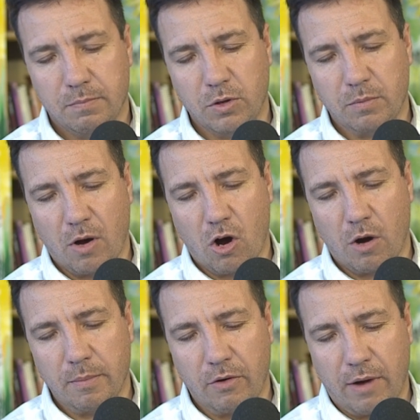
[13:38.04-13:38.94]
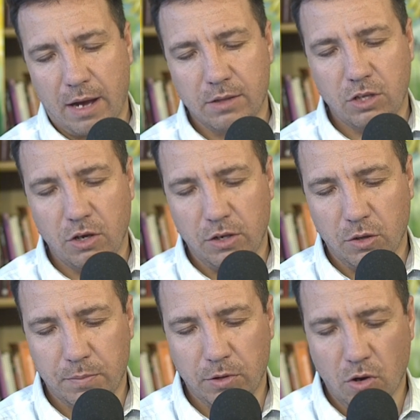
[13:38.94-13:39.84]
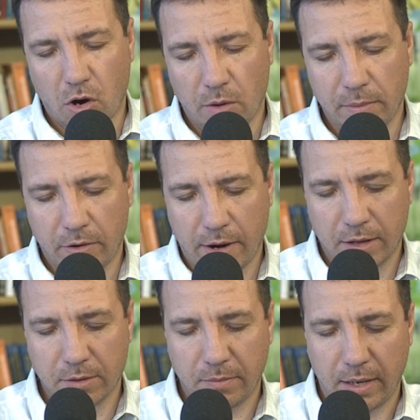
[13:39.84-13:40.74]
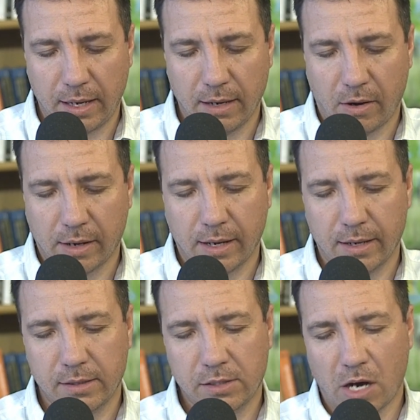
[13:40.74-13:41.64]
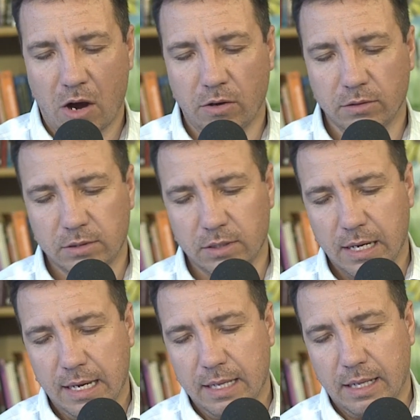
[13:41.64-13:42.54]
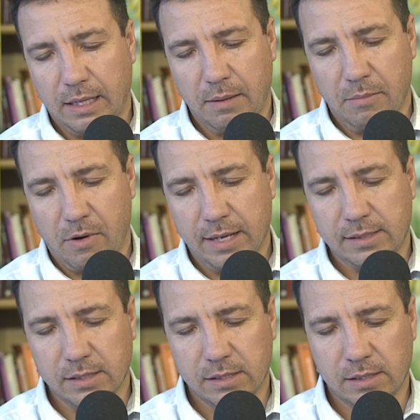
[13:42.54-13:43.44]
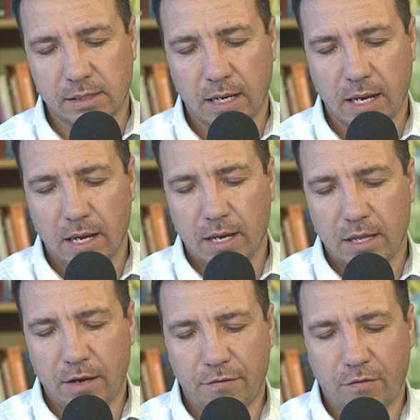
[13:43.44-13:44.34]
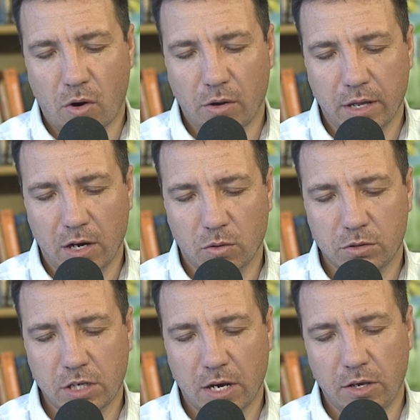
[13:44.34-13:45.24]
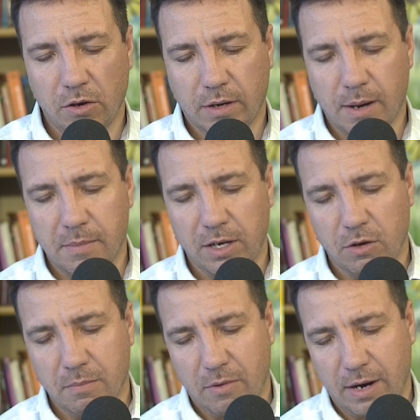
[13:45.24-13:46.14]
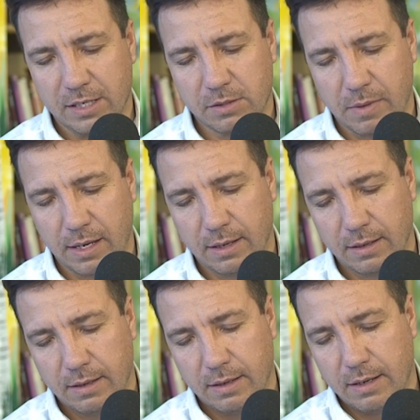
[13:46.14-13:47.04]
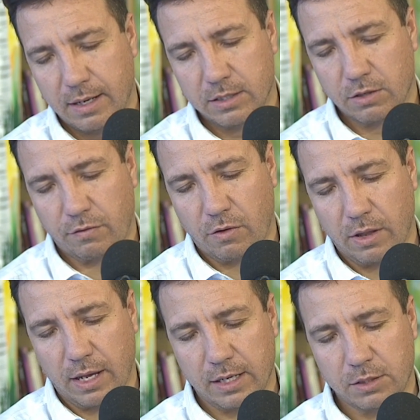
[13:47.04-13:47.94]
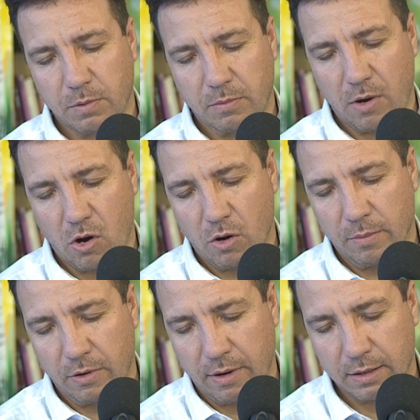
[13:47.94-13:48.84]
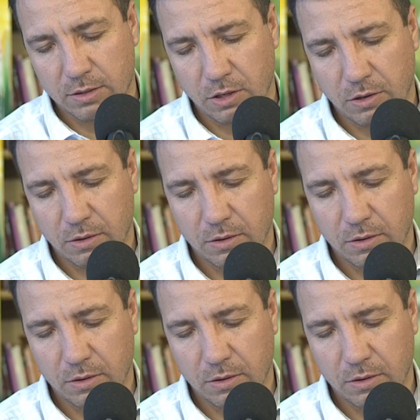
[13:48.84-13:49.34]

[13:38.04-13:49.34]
put my arm around you, and you put your arm around me like a child that embraces their father, Lord. So you come and you embrace me. And so, Father, I just put my arm around you.